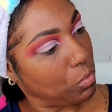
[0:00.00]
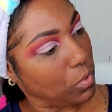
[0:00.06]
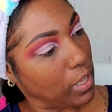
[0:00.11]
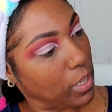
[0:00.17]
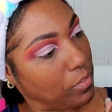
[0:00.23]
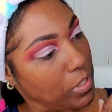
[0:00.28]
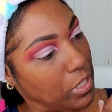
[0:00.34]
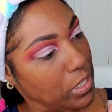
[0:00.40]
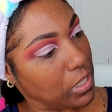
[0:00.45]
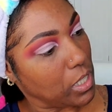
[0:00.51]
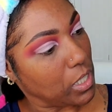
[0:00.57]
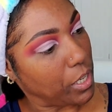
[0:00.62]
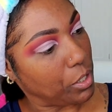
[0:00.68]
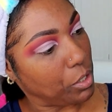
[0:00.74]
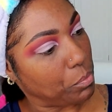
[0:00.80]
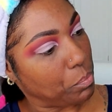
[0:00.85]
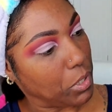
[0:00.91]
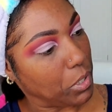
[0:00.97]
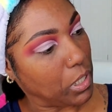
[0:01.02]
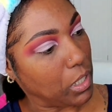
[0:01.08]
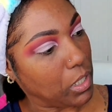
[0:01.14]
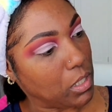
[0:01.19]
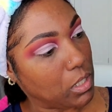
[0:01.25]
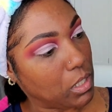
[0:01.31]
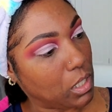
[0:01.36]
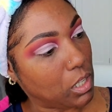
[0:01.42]
We have these lighter
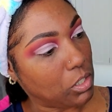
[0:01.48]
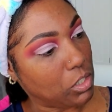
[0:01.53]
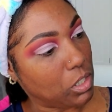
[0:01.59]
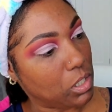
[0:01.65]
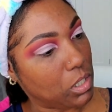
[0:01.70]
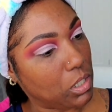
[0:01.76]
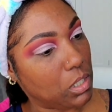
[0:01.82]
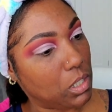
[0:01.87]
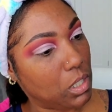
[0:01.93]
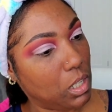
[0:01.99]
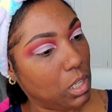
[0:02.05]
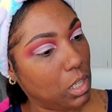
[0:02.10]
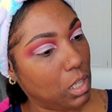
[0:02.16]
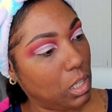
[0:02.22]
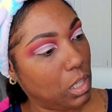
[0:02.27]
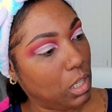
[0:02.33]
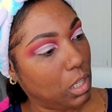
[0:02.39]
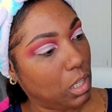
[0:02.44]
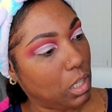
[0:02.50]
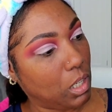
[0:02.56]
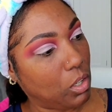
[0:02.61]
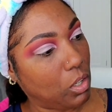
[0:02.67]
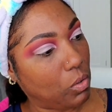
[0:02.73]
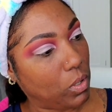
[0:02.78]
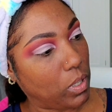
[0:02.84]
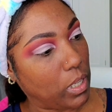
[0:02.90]
pinks. I'll just
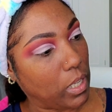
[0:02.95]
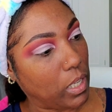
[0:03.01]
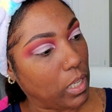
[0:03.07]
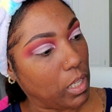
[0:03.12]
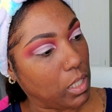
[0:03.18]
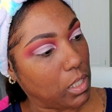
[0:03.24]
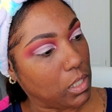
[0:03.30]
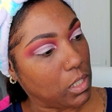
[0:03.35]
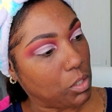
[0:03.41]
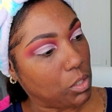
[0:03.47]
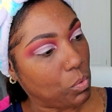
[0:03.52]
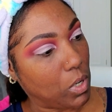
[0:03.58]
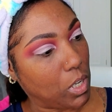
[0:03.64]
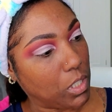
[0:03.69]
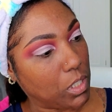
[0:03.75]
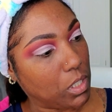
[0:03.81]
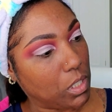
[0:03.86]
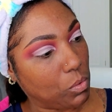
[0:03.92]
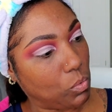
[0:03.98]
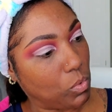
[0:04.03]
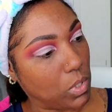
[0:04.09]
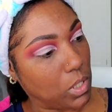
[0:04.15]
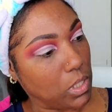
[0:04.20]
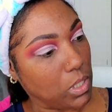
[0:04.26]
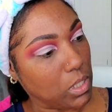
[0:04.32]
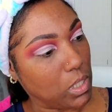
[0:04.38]
go ahead and swatch the
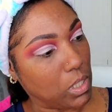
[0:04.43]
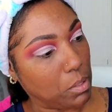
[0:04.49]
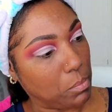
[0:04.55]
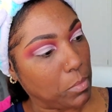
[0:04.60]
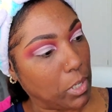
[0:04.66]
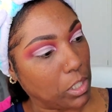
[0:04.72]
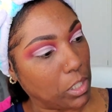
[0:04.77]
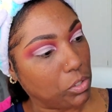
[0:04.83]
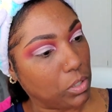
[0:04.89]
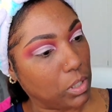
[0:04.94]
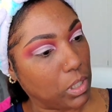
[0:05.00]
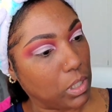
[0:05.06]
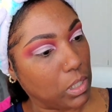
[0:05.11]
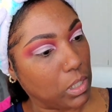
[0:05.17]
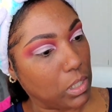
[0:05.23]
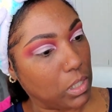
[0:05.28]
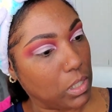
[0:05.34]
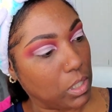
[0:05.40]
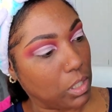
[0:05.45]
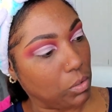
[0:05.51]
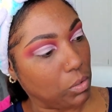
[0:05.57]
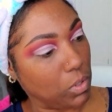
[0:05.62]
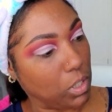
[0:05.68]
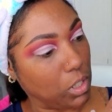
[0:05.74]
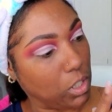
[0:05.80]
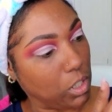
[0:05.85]
ones that I'm actually
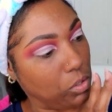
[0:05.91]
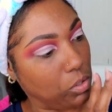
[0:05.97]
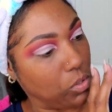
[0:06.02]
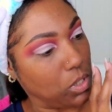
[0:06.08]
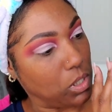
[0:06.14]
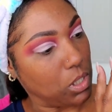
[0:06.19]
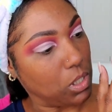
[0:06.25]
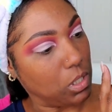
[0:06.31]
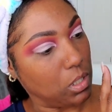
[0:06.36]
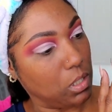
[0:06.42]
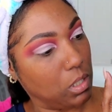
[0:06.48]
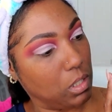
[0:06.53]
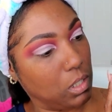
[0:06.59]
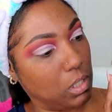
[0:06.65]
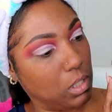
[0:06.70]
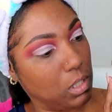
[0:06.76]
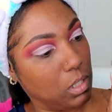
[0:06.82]
considering using.